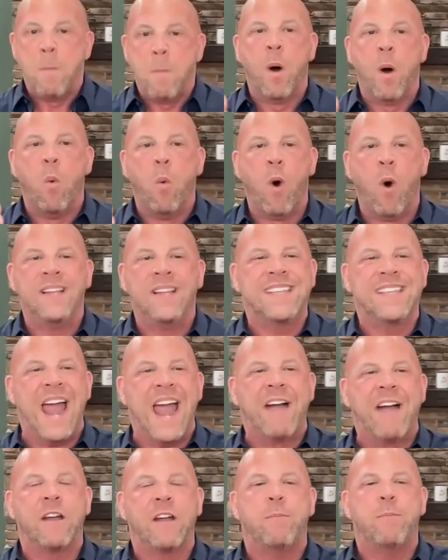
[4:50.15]
But once
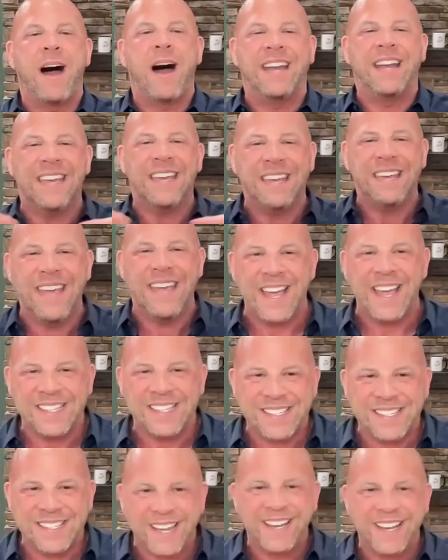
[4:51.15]
everybody
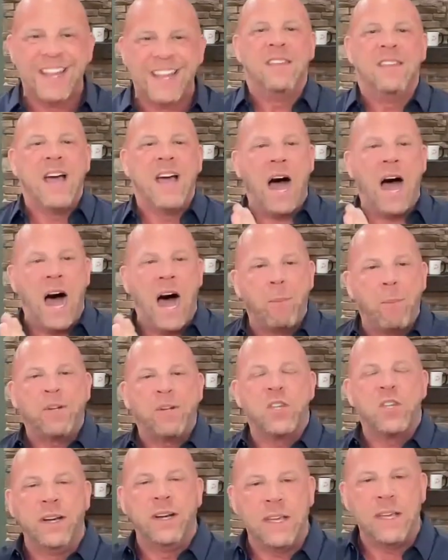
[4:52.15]
gets it, the
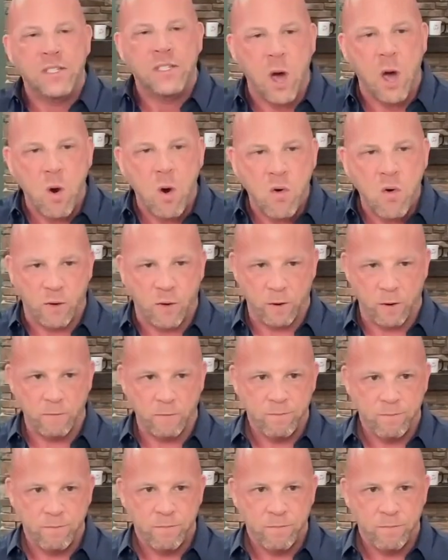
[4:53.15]
opportunity is over.